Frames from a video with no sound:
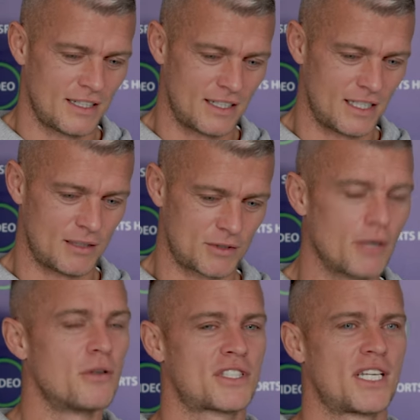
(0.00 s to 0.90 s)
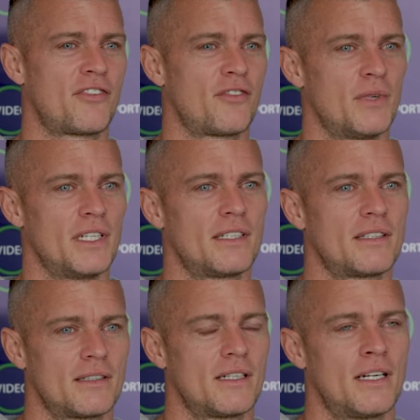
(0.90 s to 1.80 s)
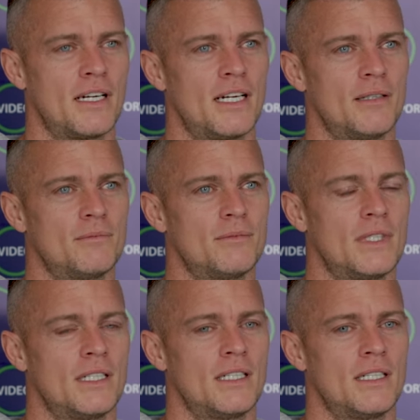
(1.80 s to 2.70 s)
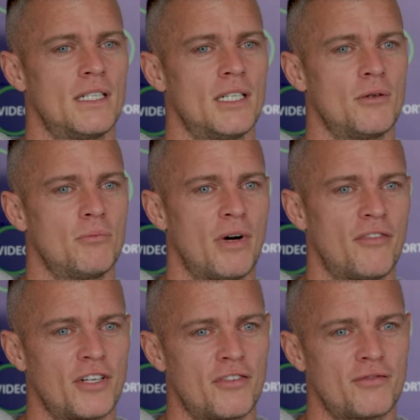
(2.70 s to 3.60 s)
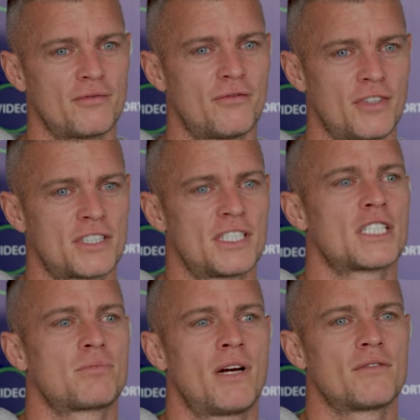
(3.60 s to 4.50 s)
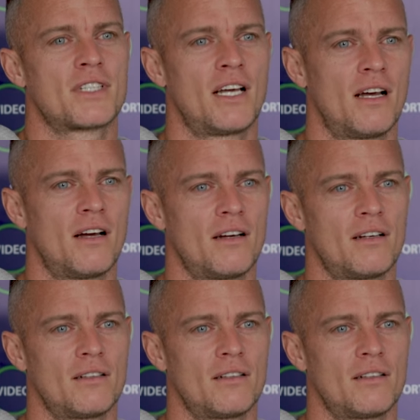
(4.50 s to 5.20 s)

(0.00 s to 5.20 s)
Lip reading: so it was tough for me, but for the 6 months that